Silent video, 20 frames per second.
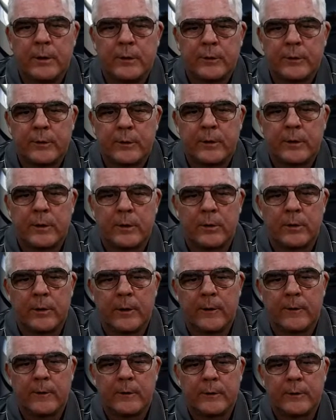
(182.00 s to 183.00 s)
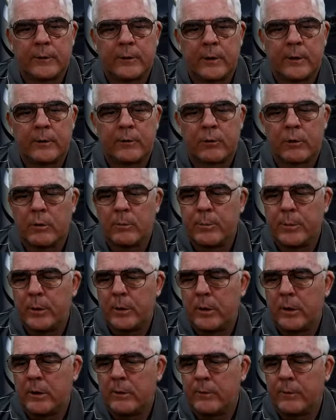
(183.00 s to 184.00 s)
securing the central
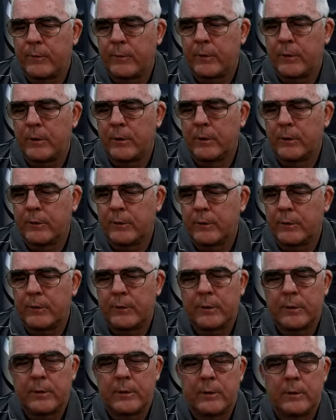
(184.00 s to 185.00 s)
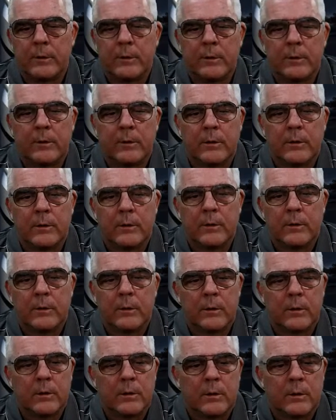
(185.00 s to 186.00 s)
pawn first.
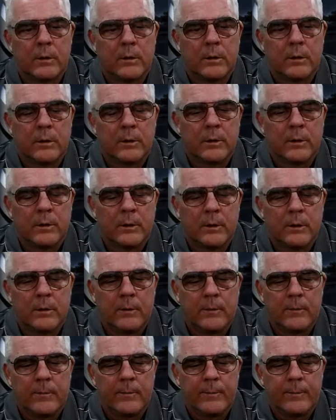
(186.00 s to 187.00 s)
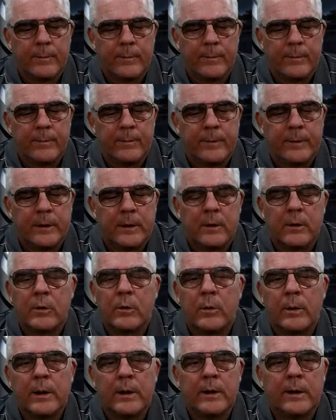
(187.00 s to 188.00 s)
And
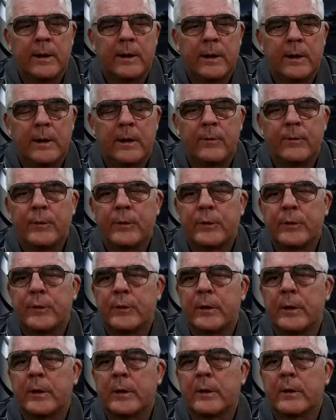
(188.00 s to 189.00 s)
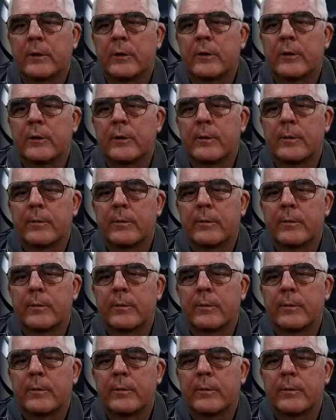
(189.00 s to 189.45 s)
queen to f6.